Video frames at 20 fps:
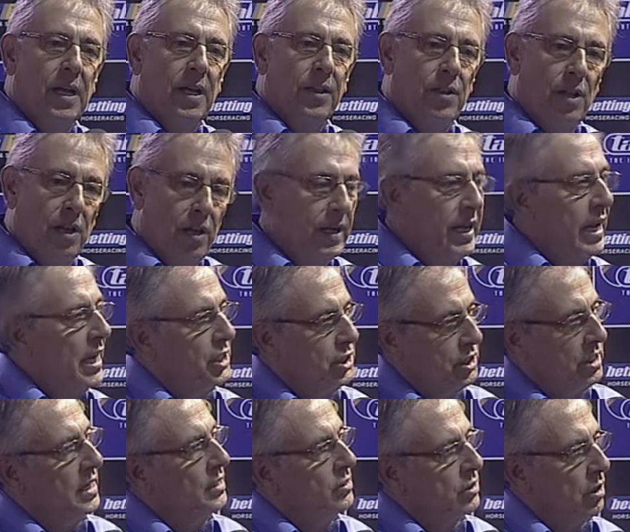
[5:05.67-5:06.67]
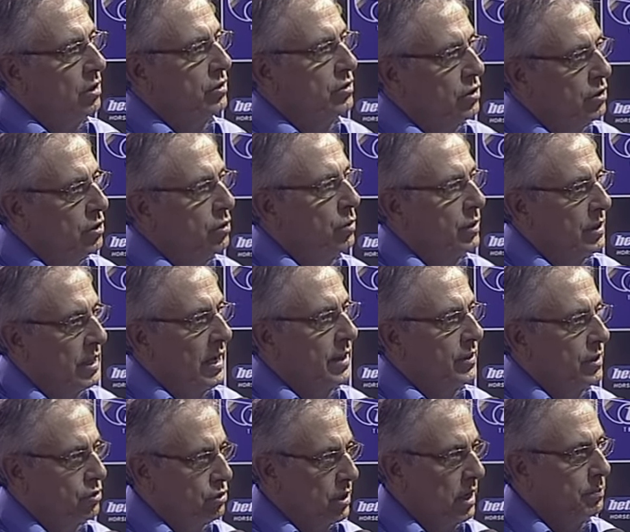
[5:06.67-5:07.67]
the location has a lot to do with how
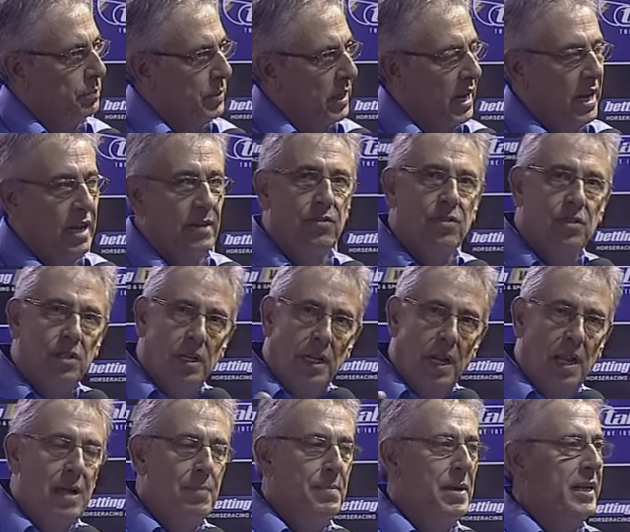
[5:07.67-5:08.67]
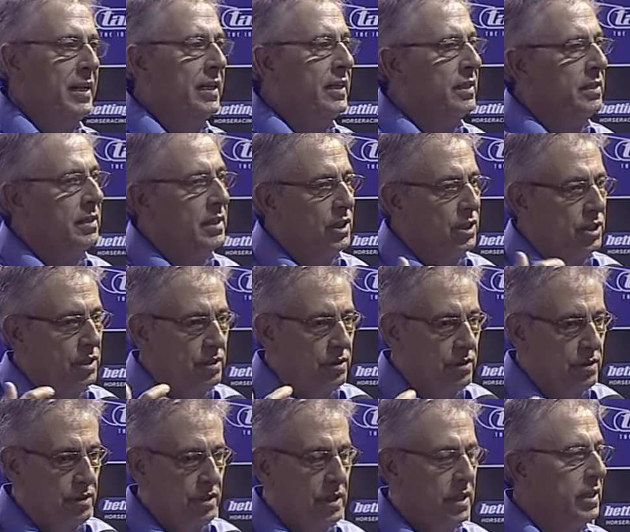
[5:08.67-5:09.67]
the track behaves, the climatic
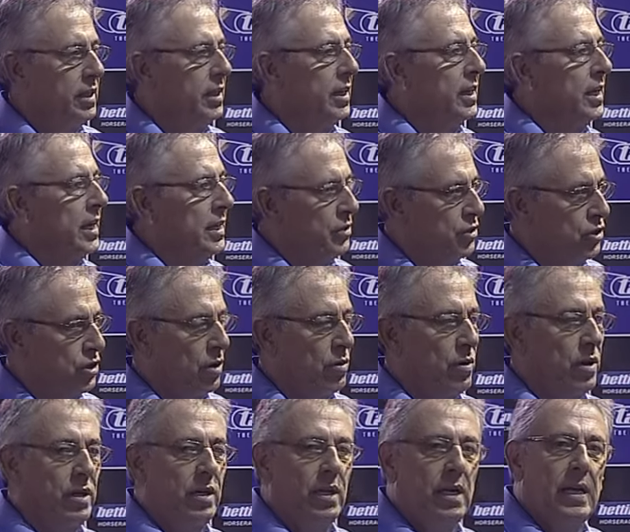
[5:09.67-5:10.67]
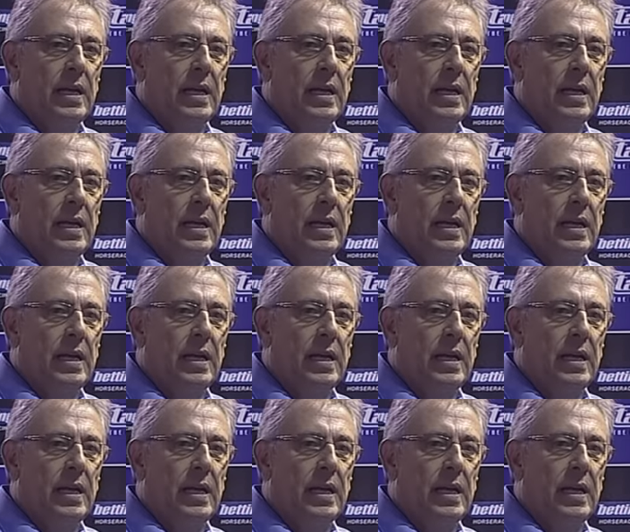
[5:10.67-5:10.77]
conditions, and so on.